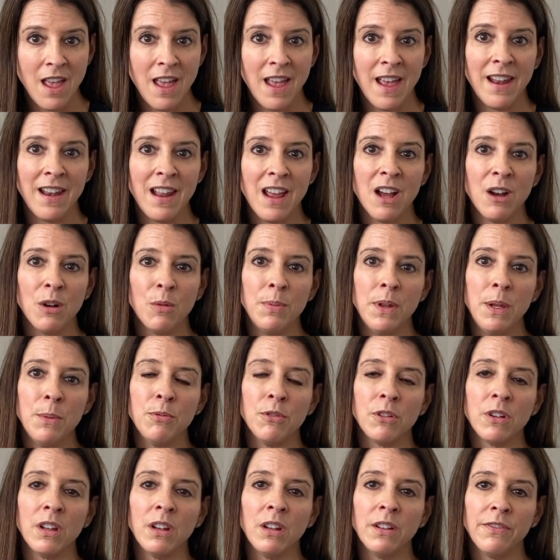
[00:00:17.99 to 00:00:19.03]
and how
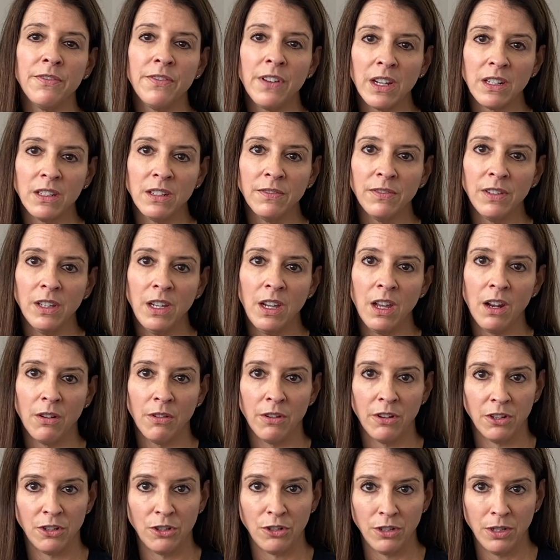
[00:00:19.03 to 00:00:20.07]
people can effectively get on
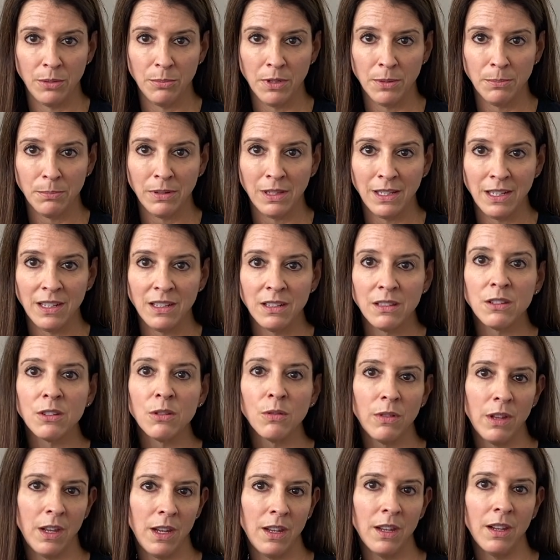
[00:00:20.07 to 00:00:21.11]
a treatment plan so
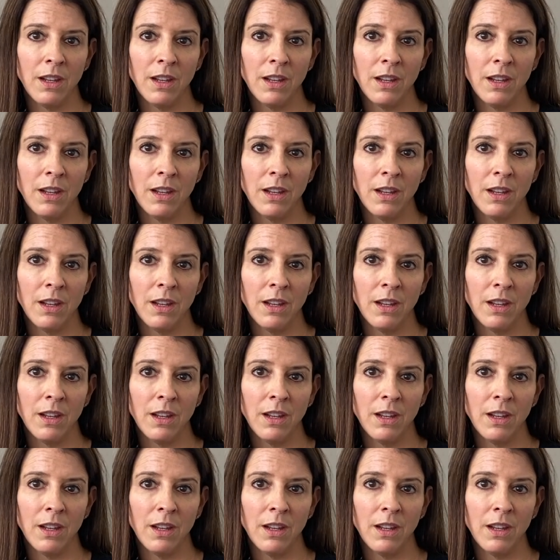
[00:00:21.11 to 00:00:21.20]
they can